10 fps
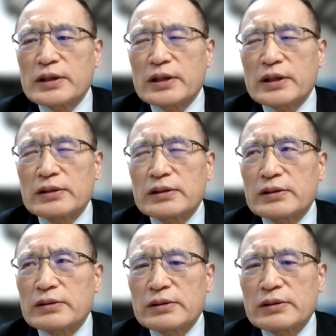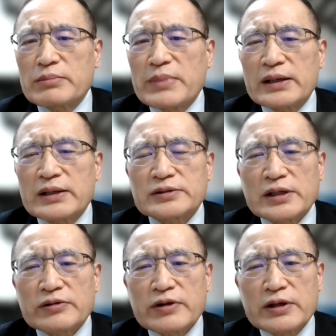uh, makes
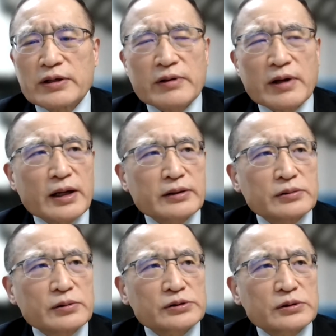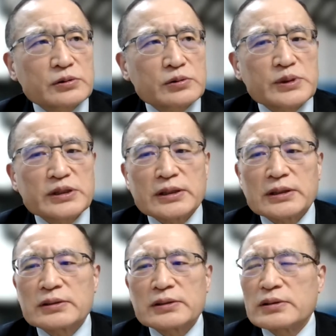us think that North
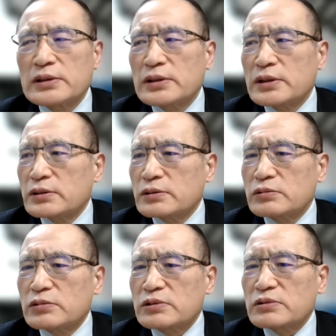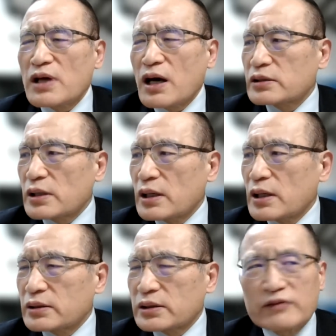Korea would not
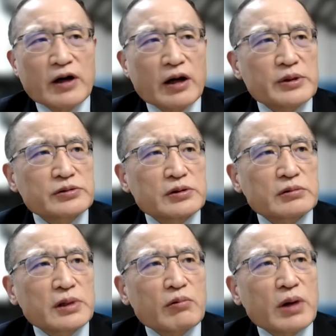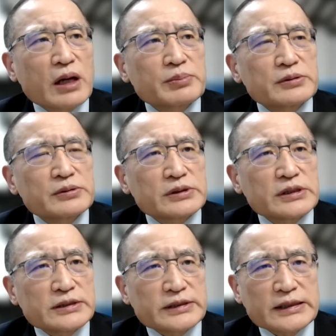uh, give up its nuclear weapons
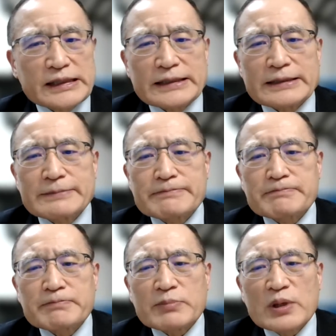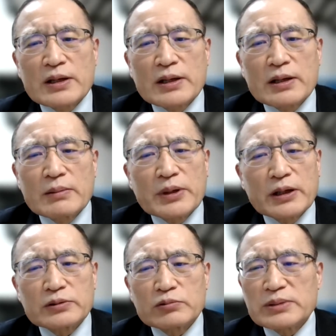easily.
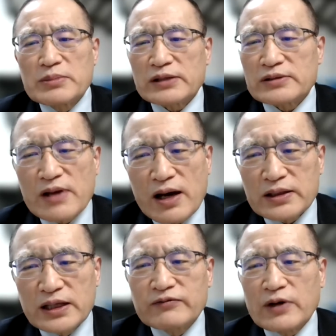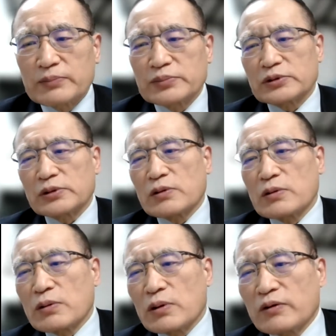But we must not give up the
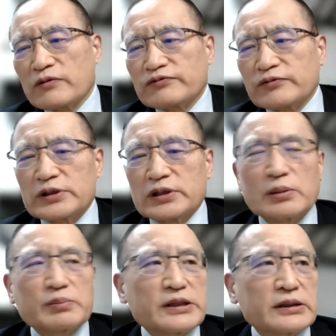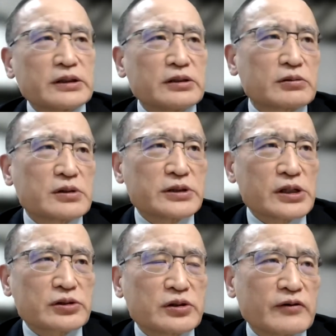goal of the complete
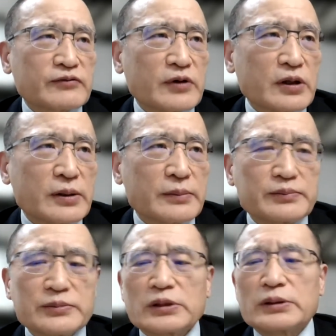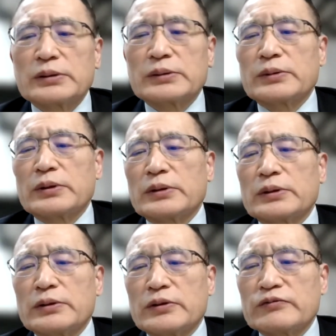denuclearization of uh,
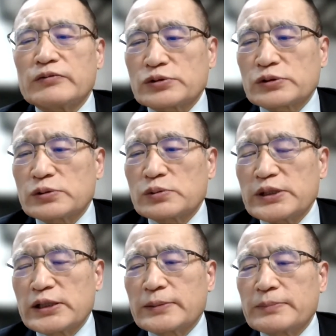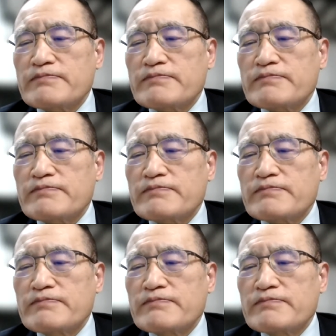North Korea.